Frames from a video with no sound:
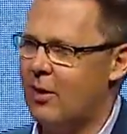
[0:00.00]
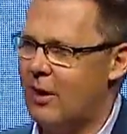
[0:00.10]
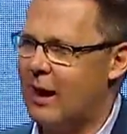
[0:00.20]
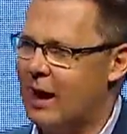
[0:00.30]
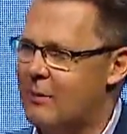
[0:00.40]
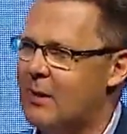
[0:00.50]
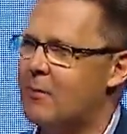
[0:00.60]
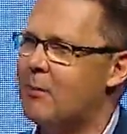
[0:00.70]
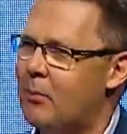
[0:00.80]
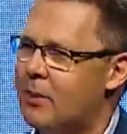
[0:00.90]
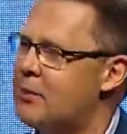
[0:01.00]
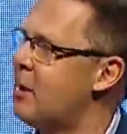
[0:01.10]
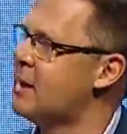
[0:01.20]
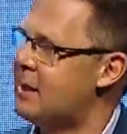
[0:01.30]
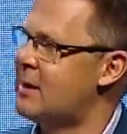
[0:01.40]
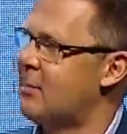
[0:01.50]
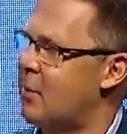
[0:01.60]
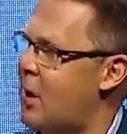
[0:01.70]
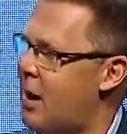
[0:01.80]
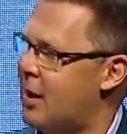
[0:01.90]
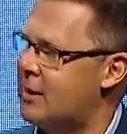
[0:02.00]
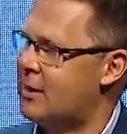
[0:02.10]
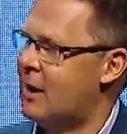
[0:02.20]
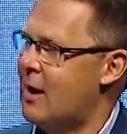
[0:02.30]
are going to be pleasantly surprised